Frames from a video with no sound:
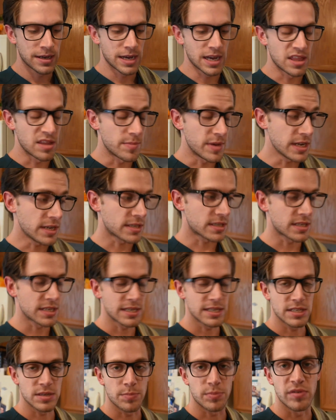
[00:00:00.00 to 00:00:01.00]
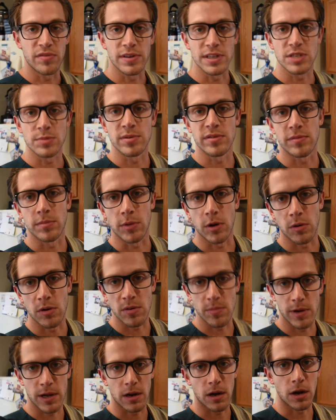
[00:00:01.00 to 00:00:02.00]
And the biggest thing is it prevents me from going
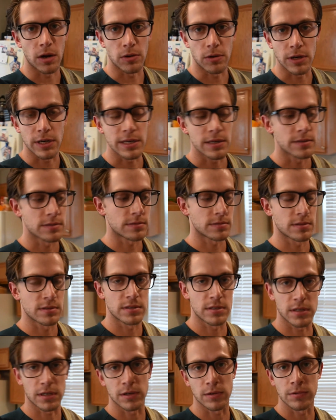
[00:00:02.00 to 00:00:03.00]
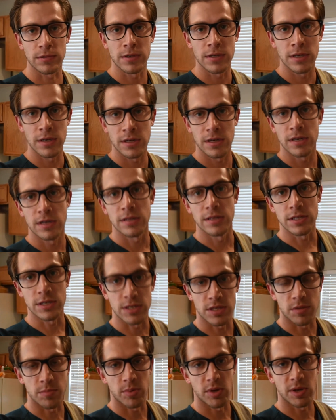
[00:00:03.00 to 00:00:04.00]
to bed hungry. So this
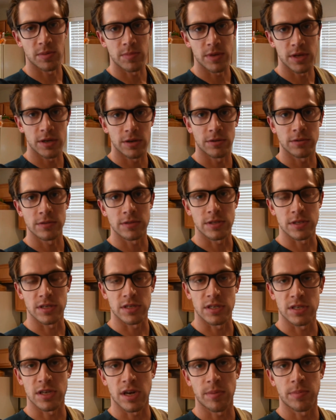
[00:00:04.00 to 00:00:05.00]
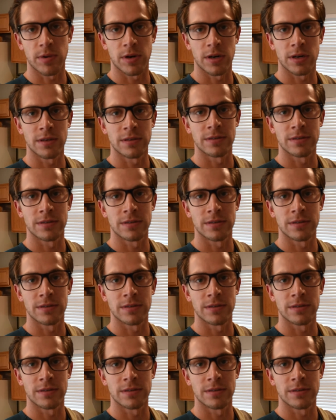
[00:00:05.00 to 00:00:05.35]
is the big meal, this is supper,